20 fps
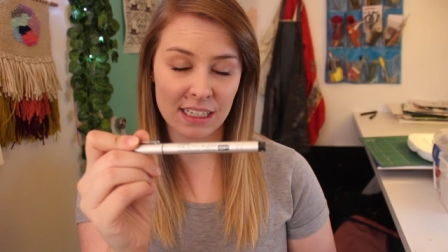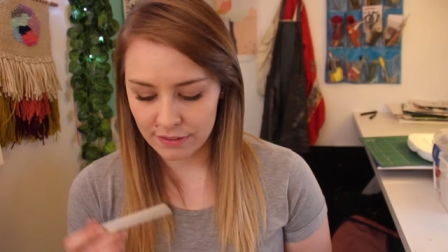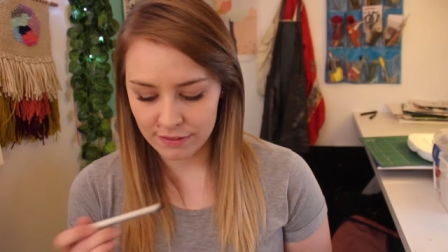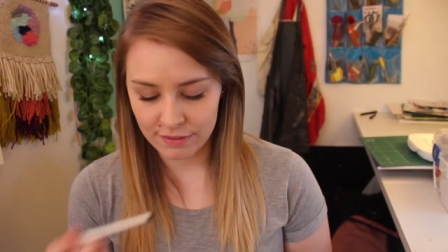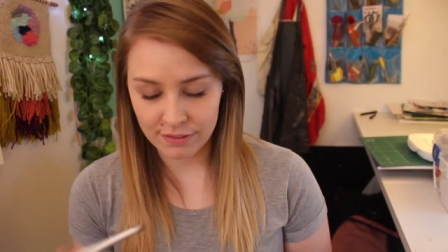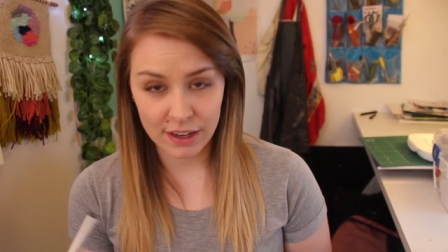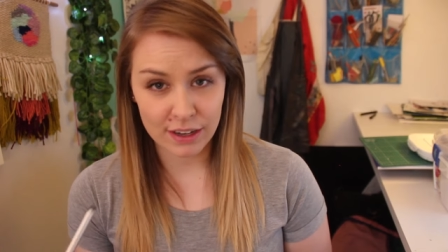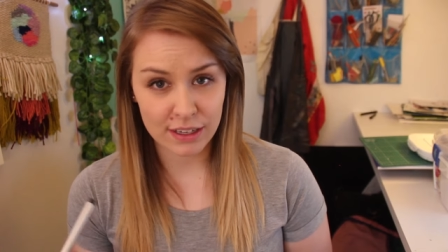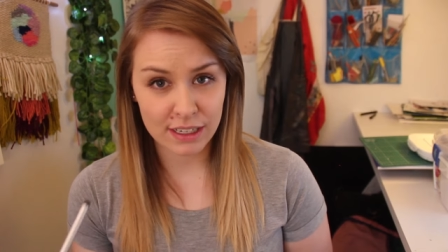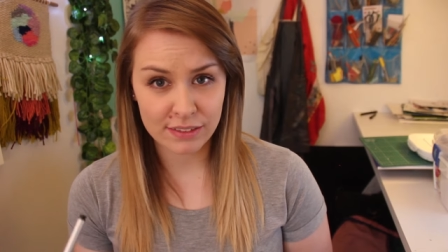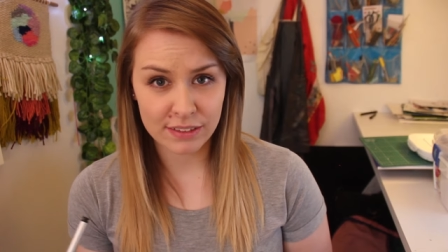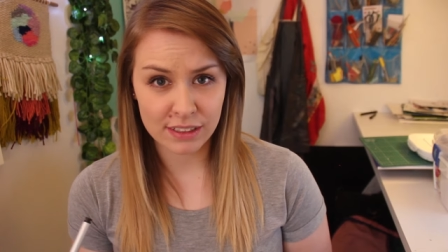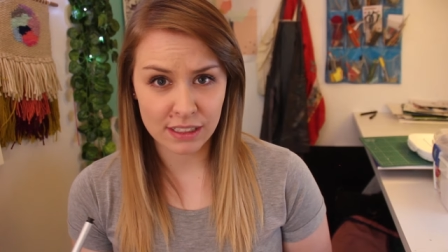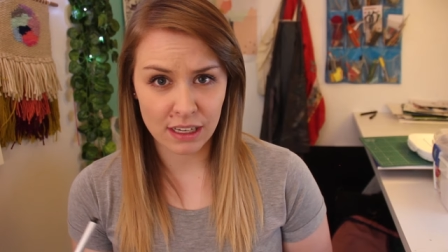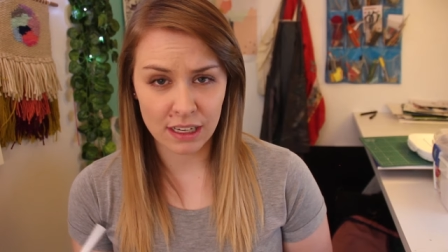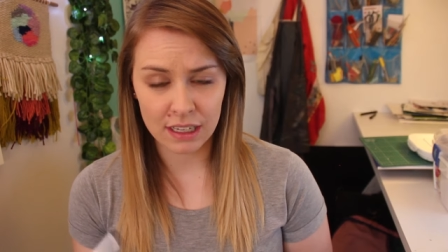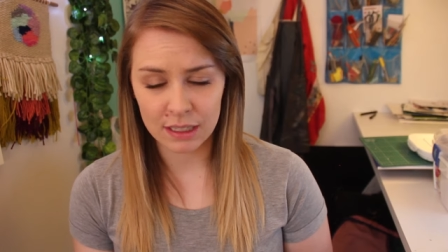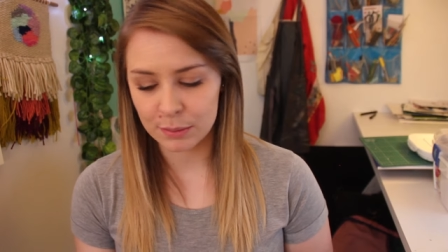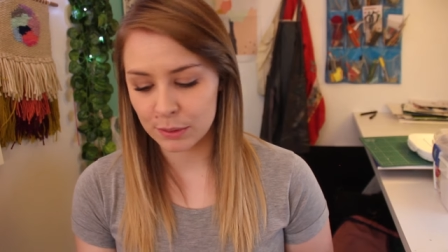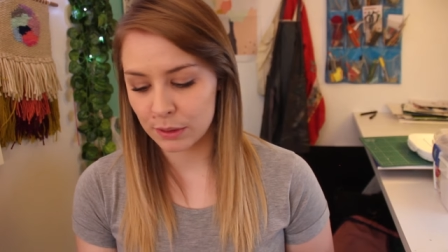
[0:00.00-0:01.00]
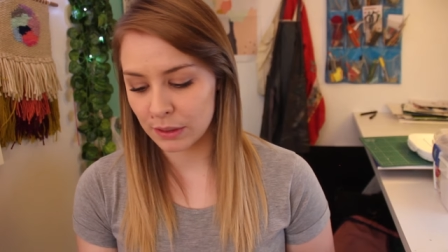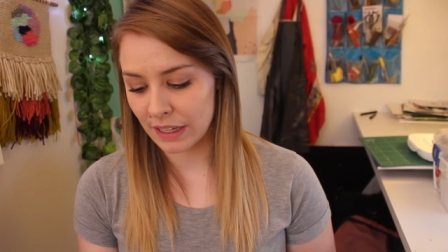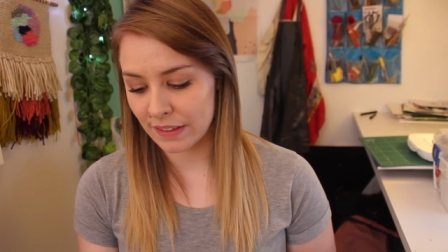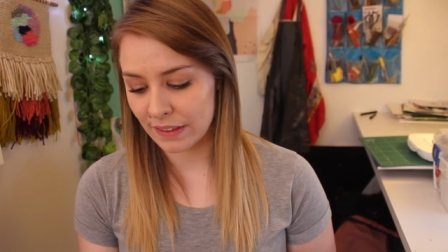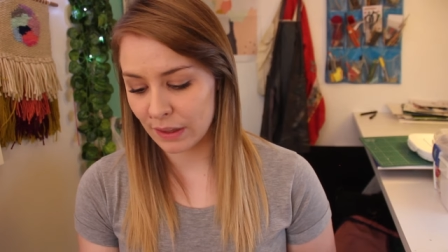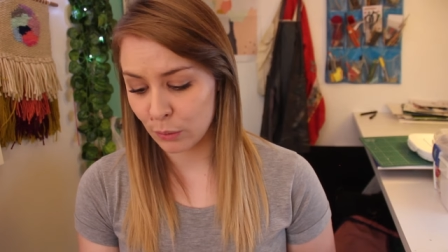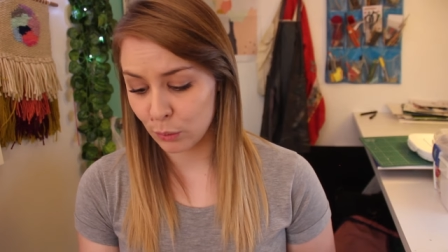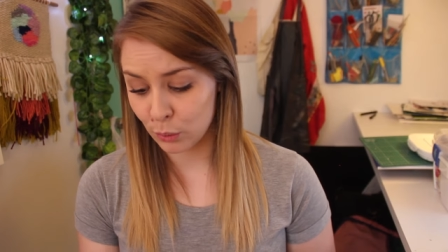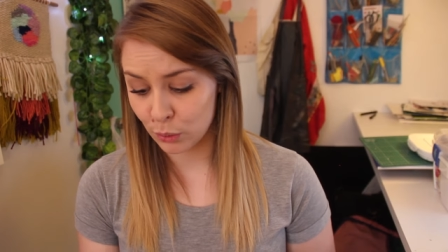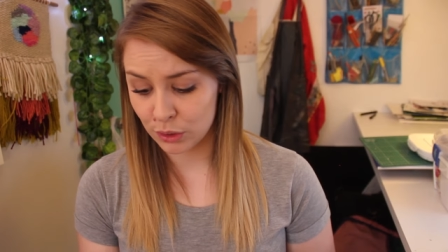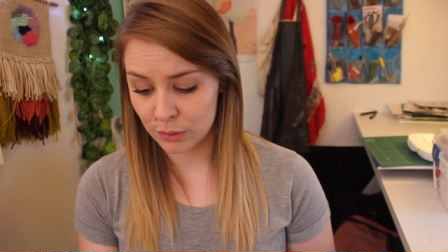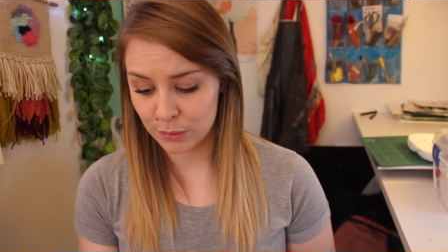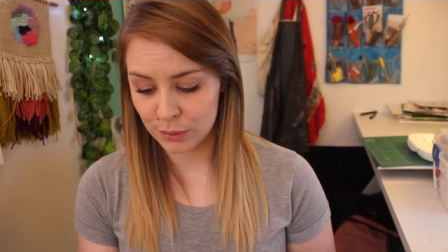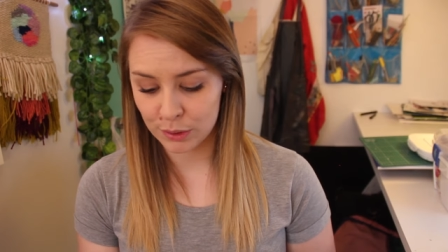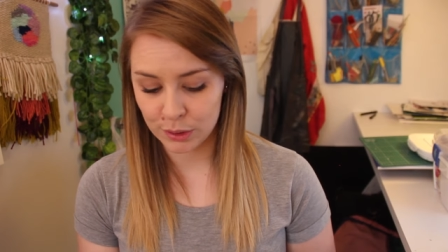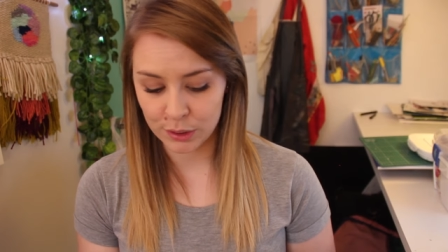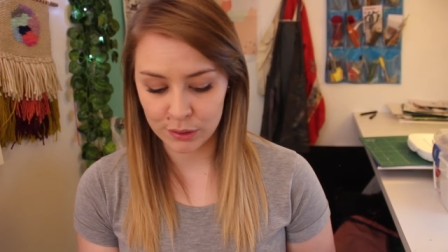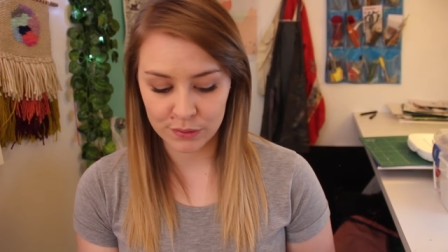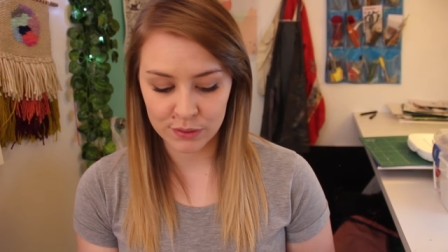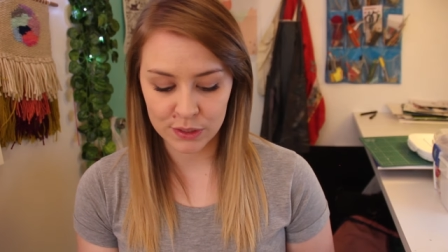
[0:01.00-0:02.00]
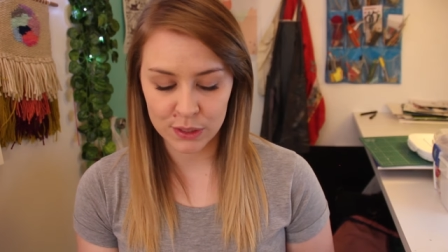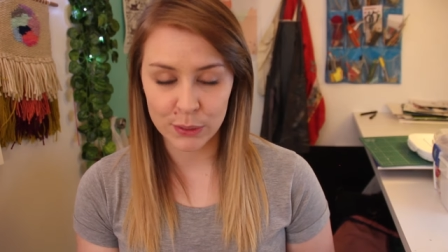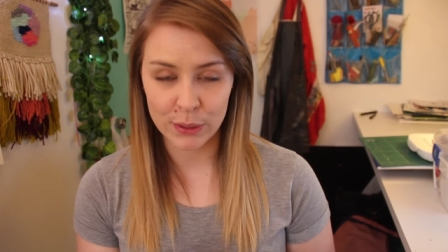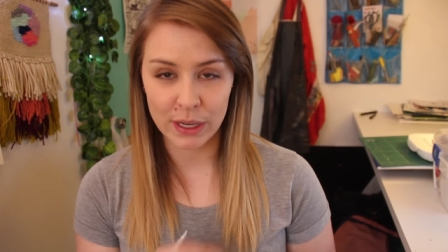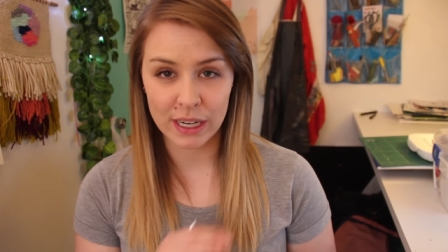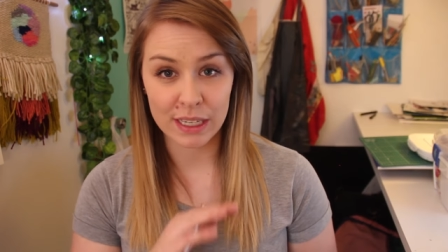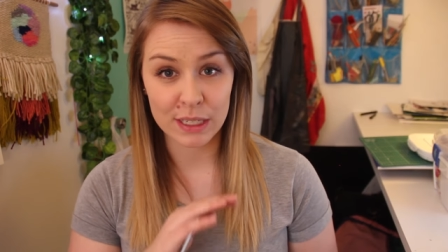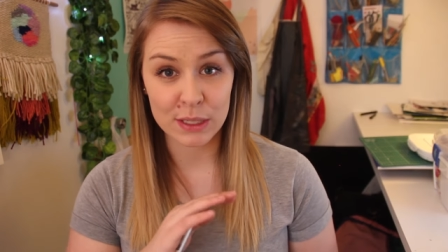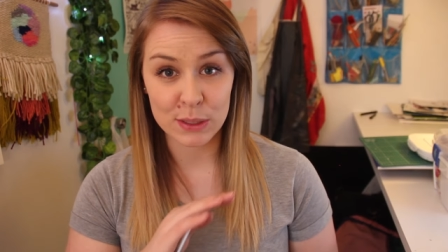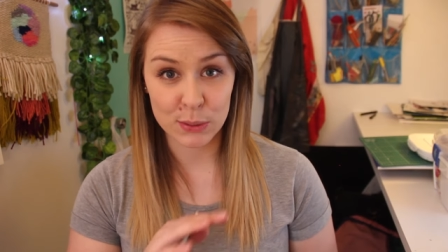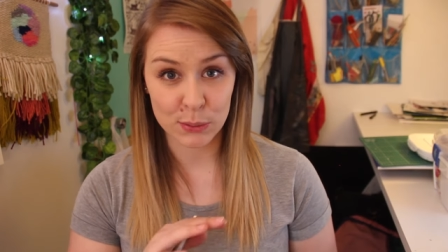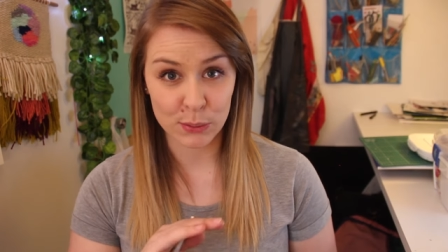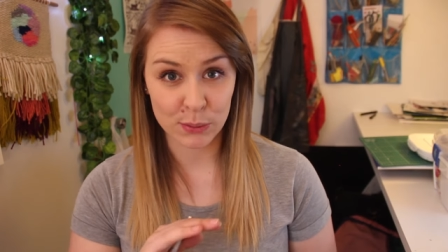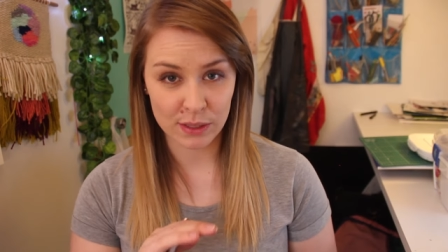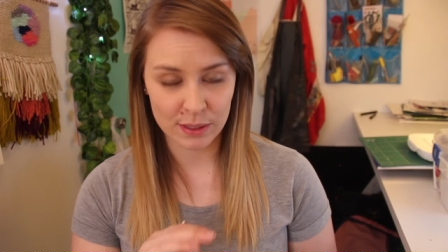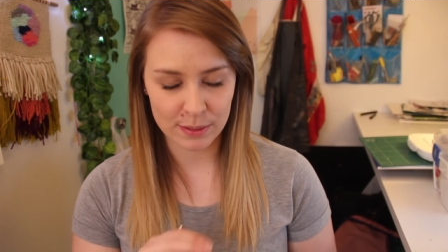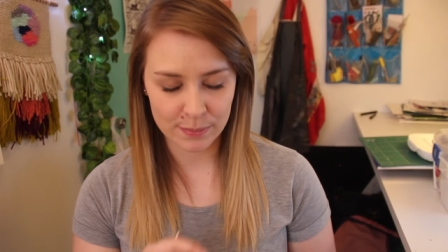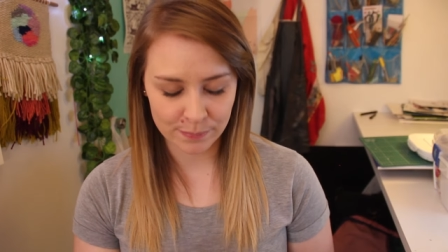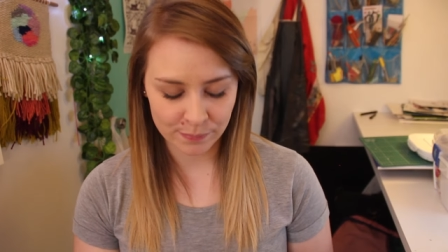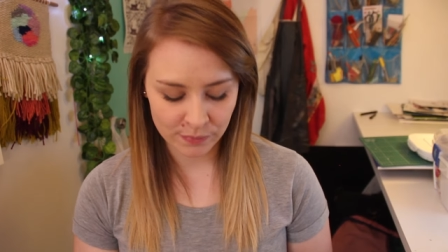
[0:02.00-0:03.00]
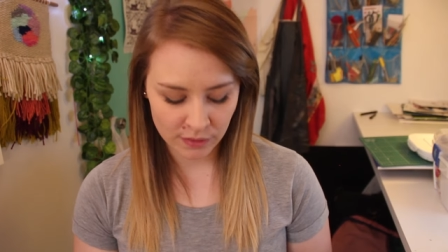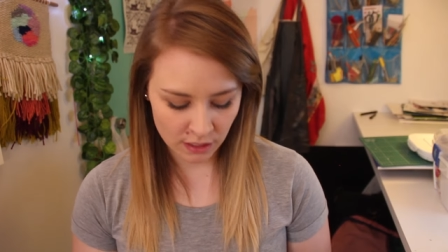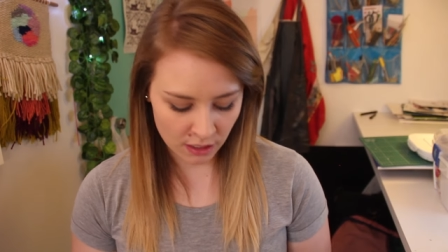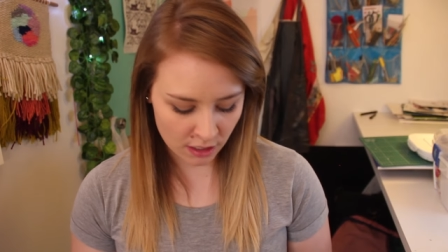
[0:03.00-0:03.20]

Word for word: They're very reliable and they're waterproof, so I adore them.